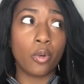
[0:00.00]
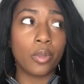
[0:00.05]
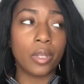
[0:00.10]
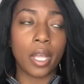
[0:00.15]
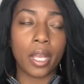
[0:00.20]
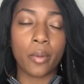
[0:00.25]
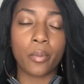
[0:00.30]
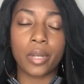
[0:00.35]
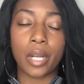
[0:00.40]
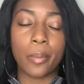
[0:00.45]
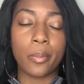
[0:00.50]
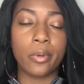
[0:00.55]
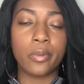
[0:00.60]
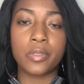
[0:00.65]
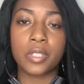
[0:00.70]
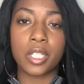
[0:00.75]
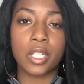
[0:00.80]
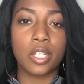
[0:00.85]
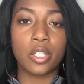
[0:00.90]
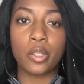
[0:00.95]
Like when I moved
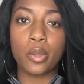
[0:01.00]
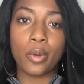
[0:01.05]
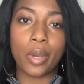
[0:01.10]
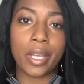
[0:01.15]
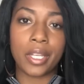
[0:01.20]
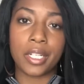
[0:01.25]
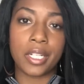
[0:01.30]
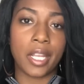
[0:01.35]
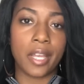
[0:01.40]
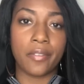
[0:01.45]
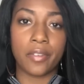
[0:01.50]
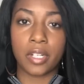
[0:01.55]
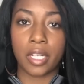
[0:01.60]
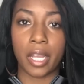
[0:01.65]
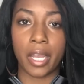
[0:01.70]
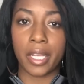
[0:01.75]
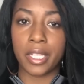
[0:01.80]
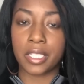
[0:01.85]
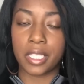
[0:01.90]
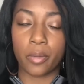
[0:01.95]
to Illinois, I didn't have clients.